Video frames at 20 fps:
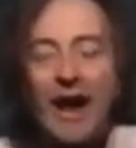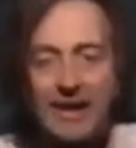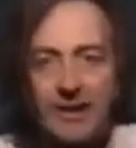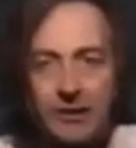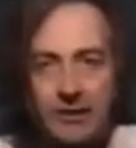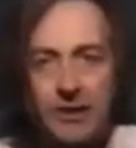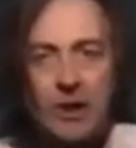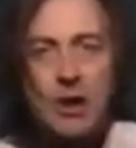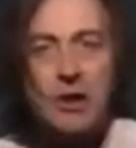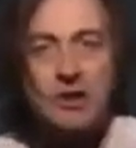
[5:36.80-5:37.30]

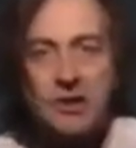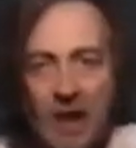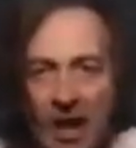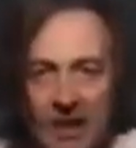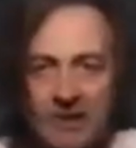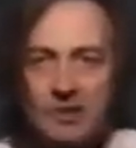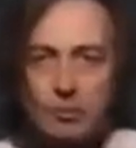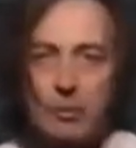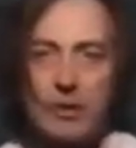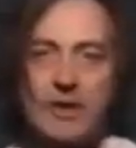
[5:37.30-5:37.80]
knackered.
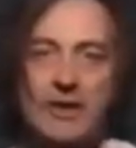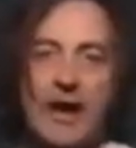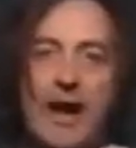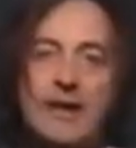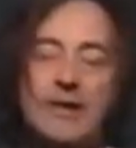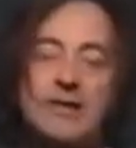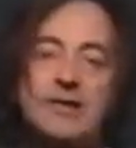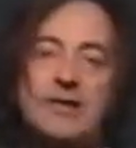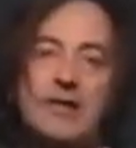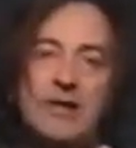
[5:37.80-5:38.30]
Yes, we had
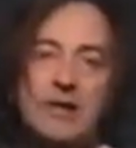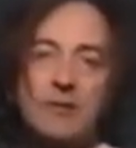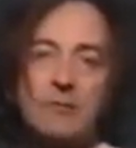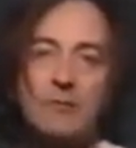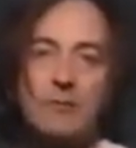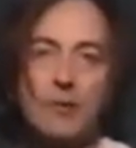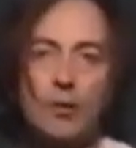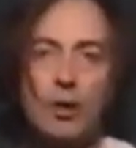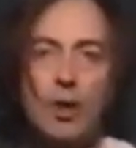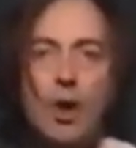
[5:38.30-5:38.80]
had a
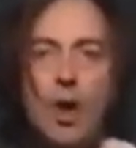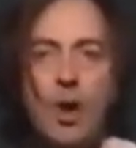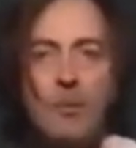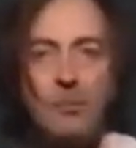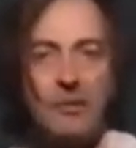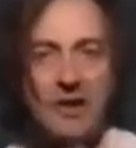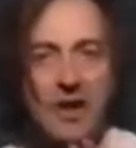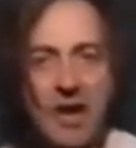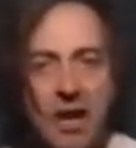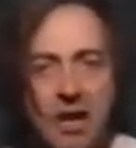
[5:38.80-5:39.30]
skinful.
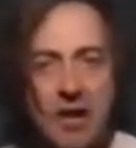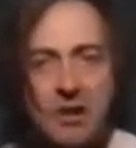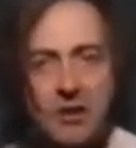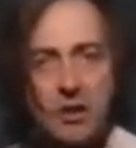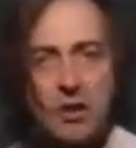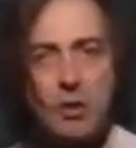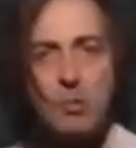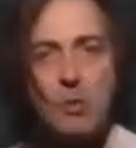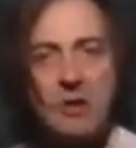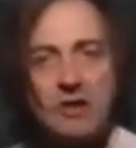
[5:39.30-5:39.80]
But
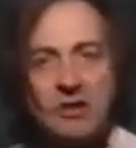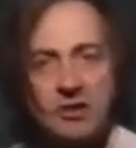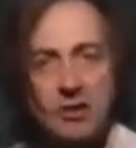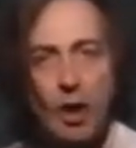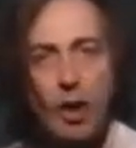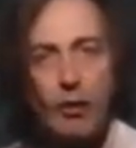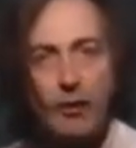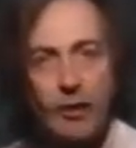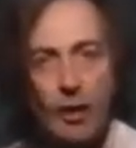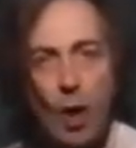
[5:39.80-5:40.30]
either we
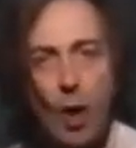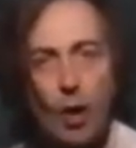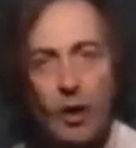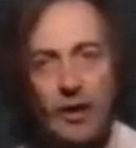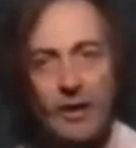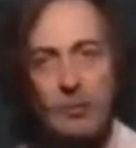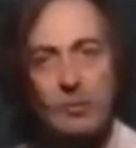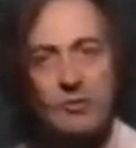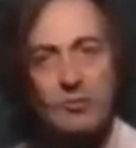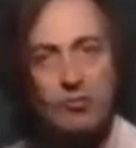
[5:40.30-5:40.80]
saw it all
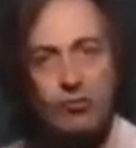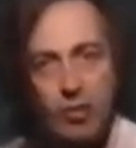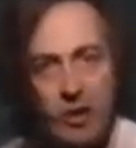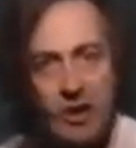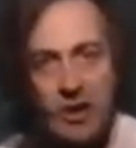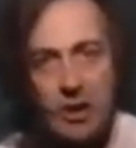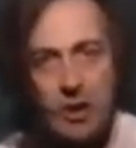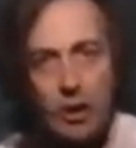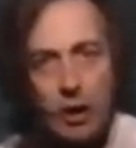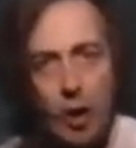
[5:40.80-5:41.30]
and it was
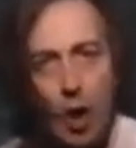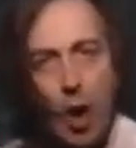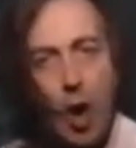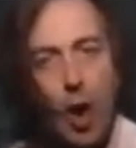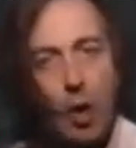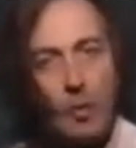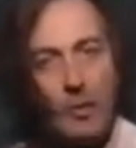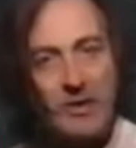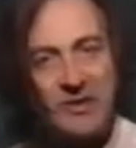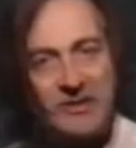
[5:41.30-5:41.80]
real,
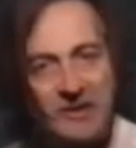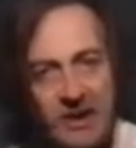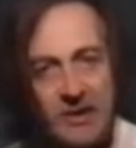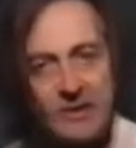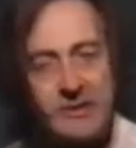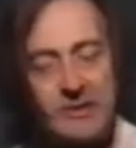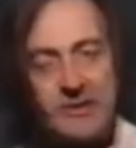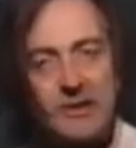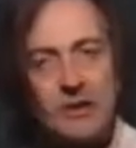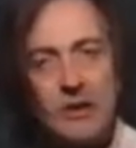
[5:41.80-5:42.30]
or we
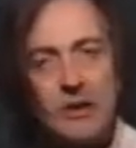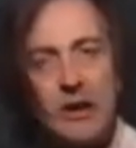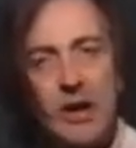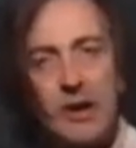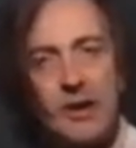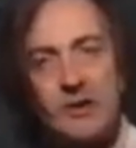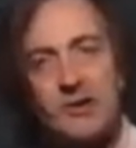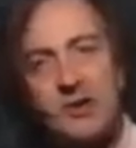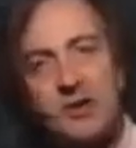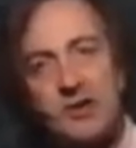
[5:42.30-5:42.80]
didn't,
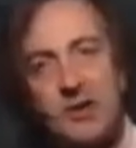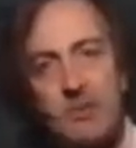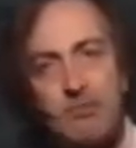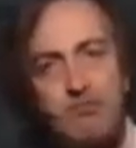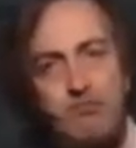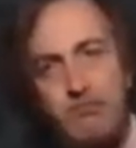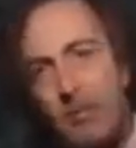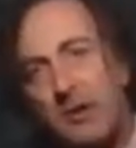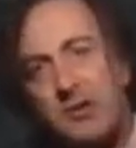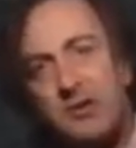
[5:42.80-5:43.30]
and it's just
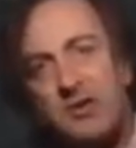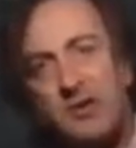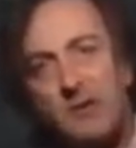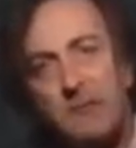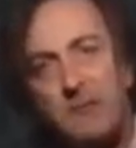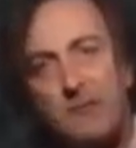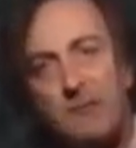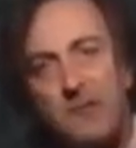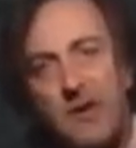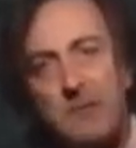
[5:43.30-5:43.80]
a bunch
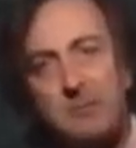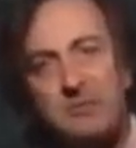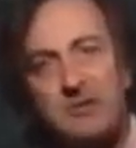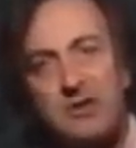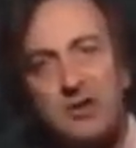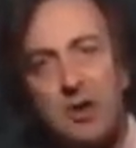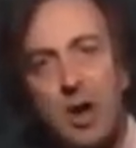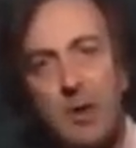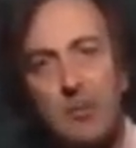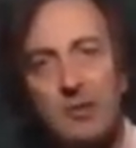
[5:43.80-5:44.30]
of fibs
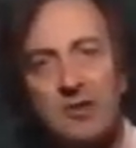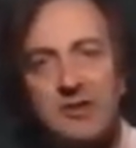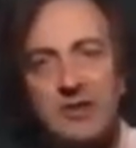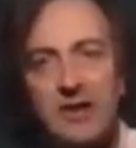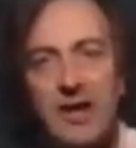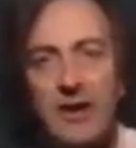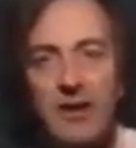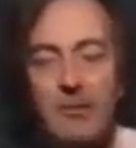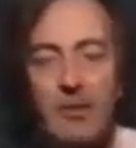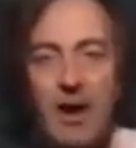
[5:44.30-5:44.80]
cobbled
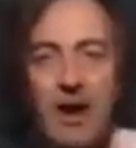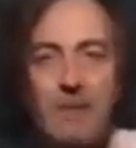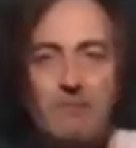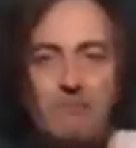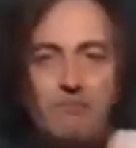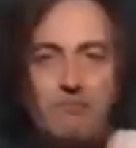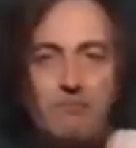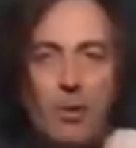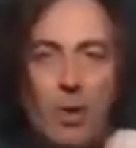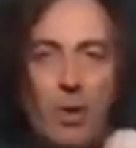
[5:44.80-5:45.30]
together by
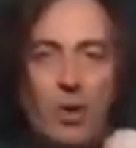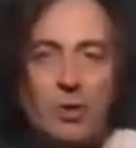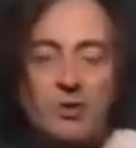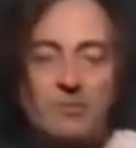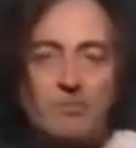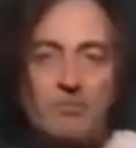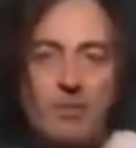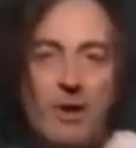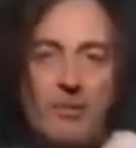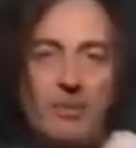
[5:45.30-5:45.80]

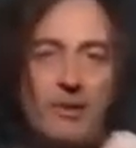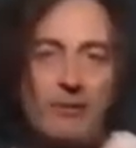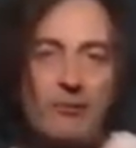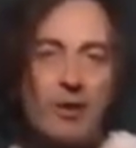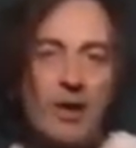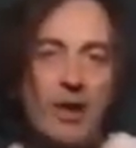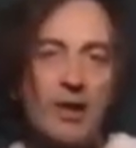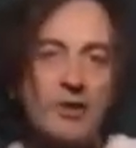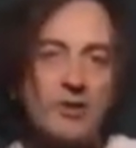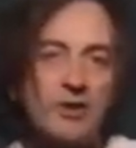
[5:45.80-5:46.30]
Paul's public
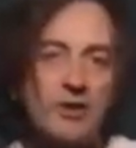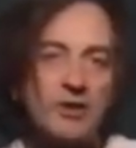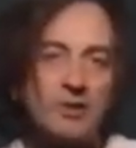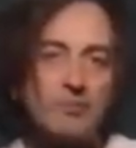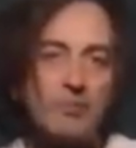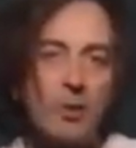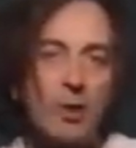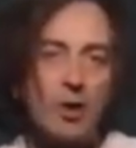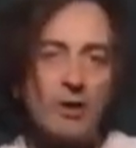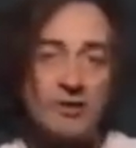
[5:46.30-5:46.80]
relations
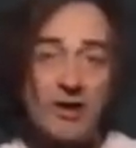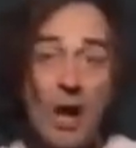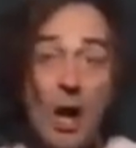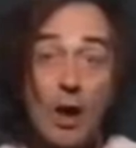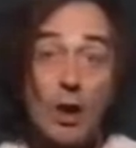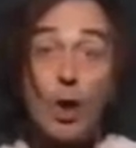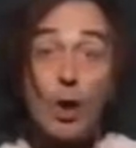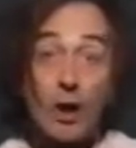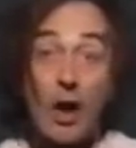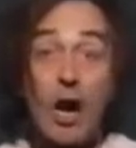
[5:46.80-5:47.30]
boys.
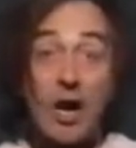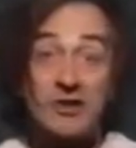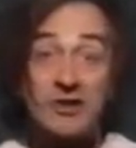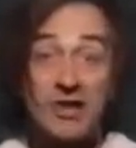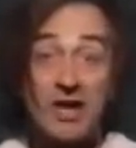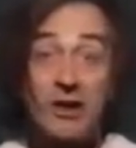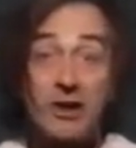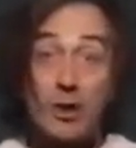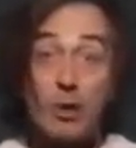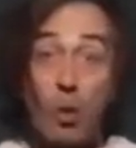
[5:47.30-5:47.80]
Look, I'll
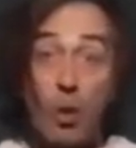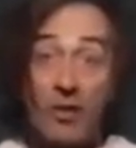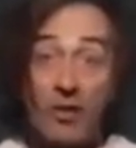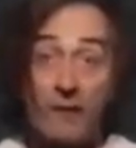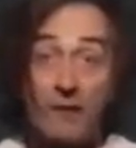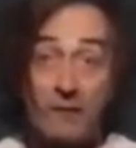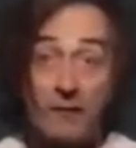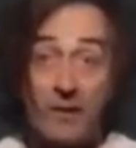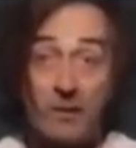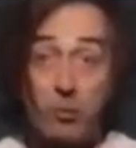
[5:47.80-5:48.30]
tell you what
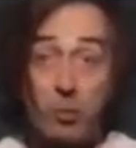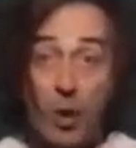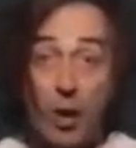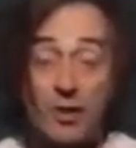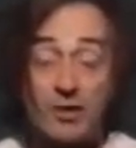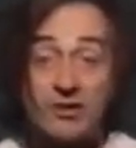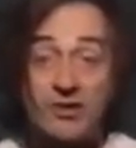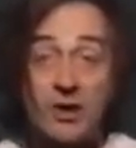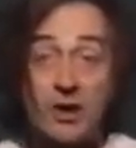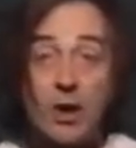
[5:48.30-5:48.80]
the fib
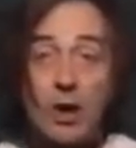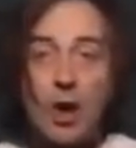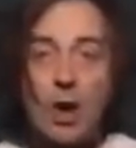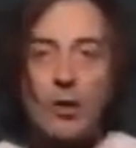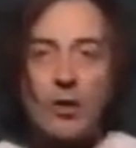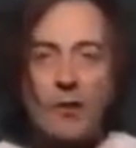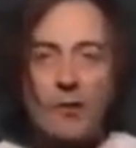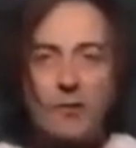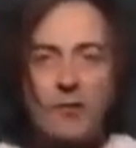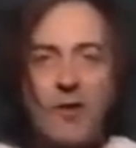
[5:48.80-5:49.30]
was.
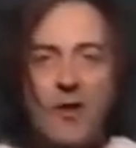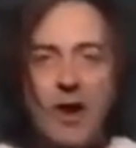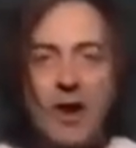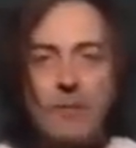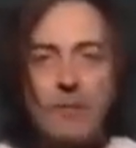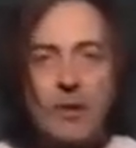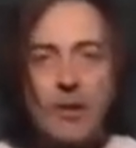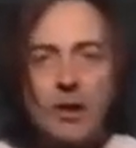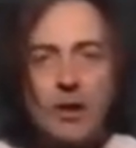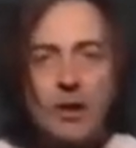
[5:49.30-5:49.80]
The
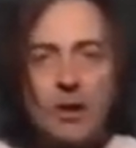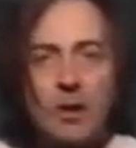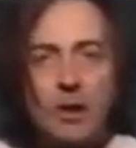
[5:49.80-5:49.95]
fib